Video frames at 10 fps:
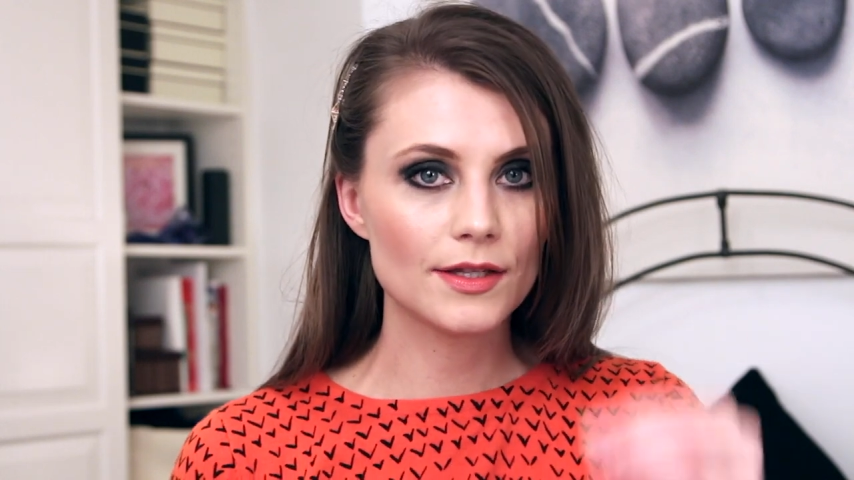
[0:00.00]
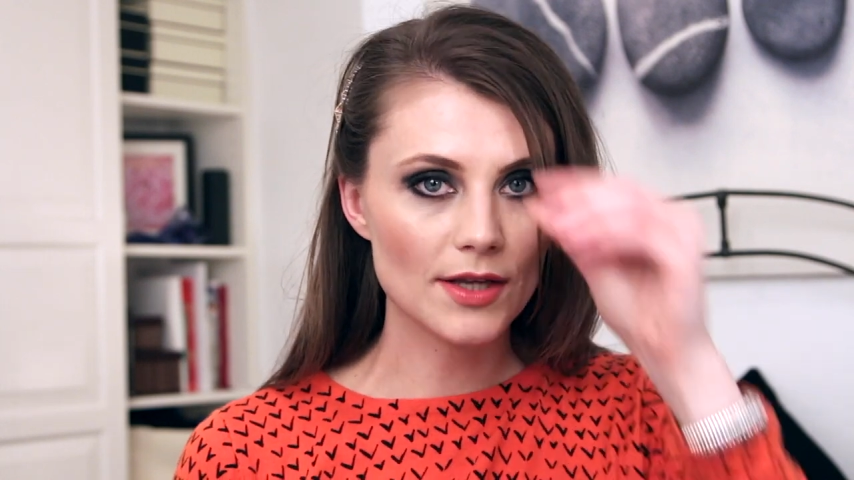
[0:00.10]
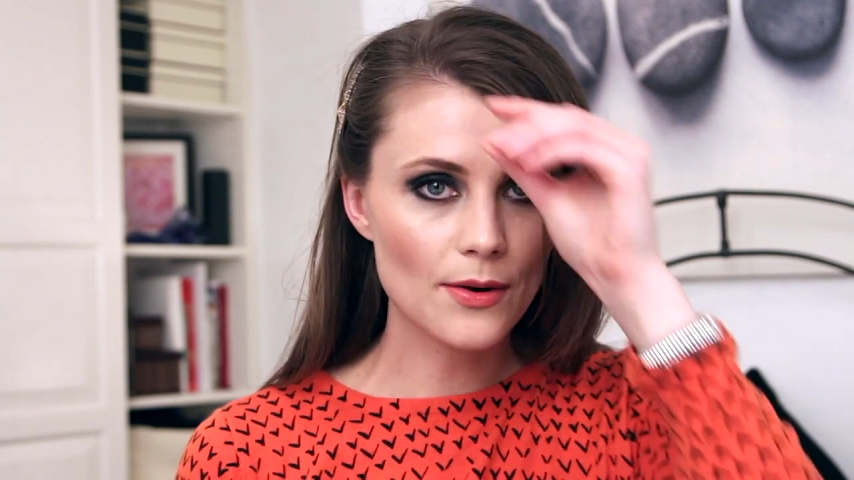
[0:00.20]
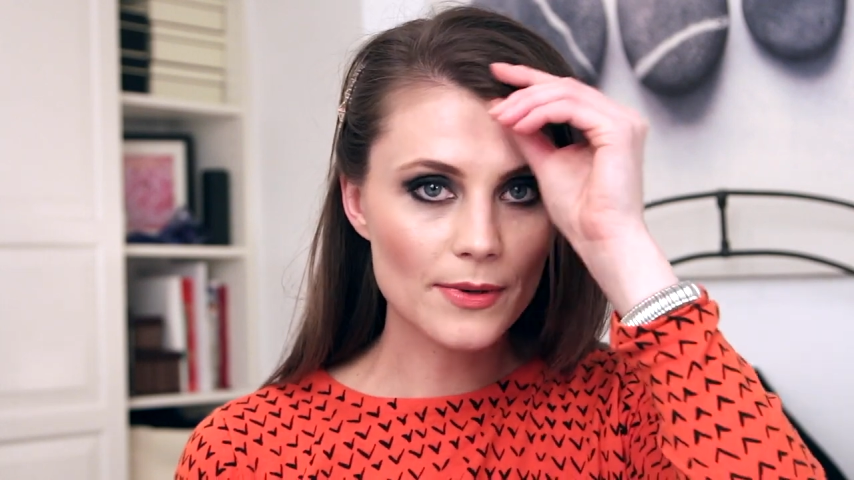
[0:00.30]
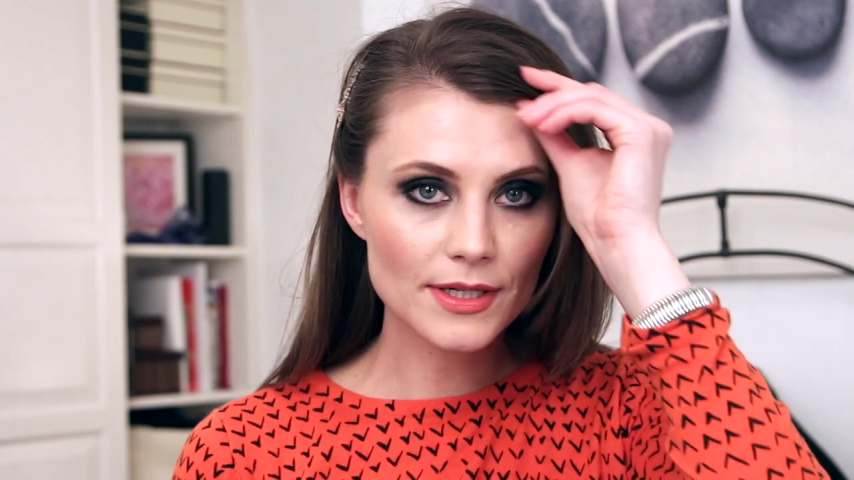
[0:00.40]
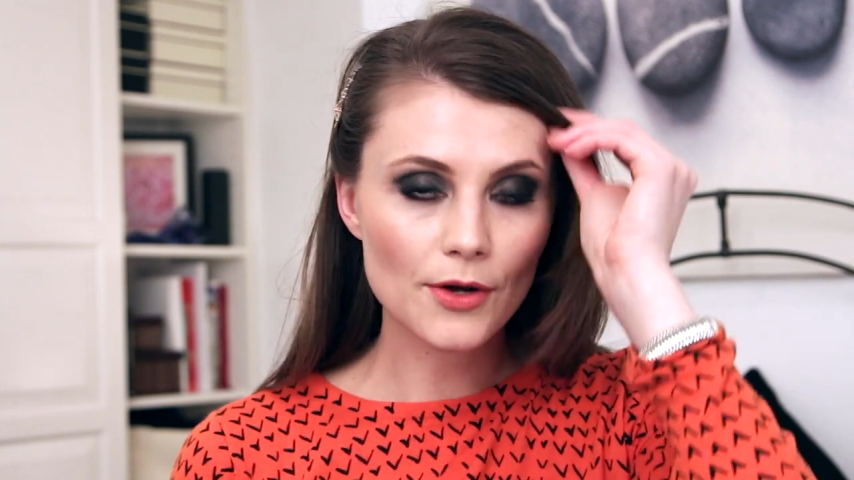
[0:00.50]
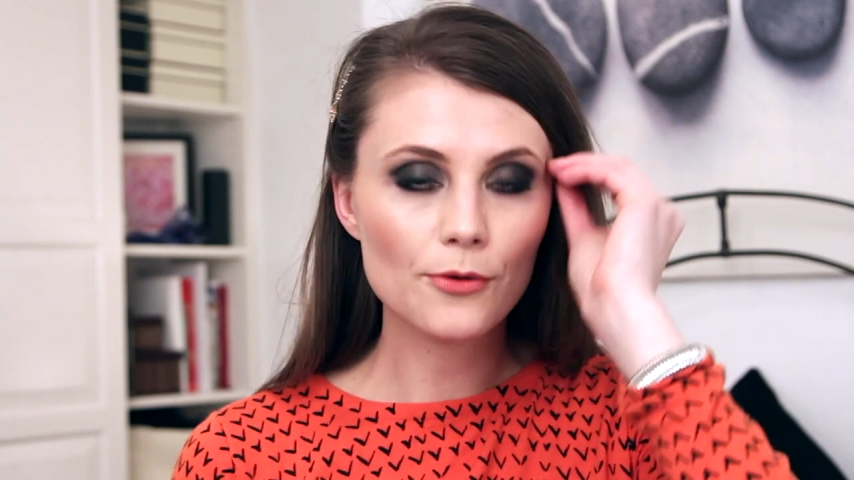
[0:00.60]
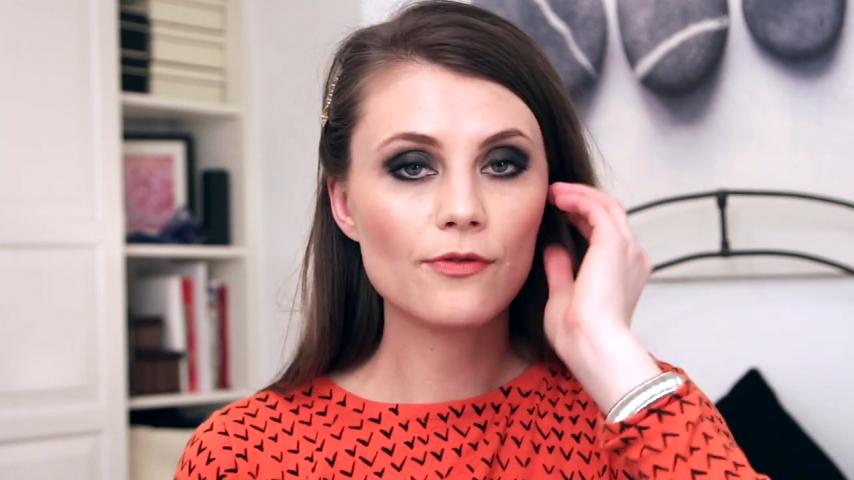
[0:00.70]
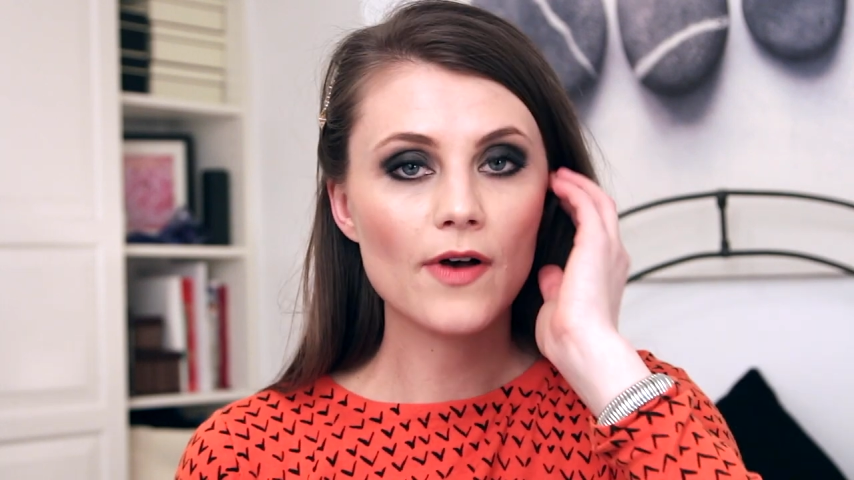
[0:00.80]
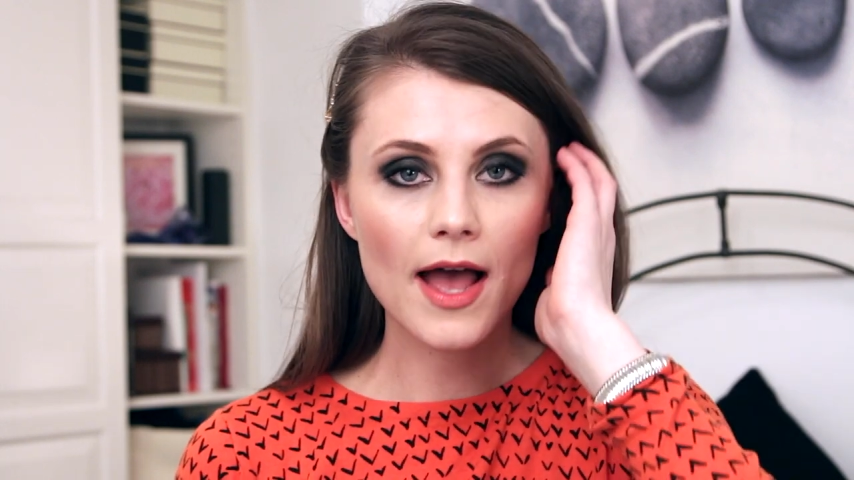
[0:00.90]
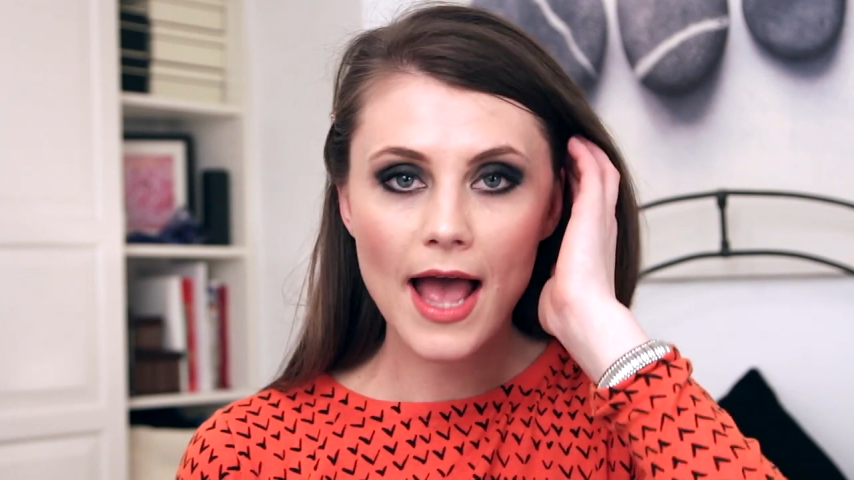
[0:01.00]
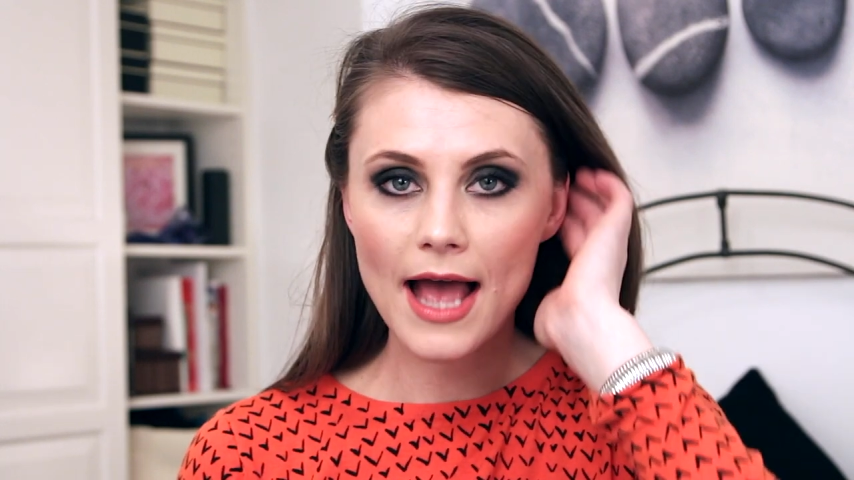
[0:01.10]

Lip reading: So I went over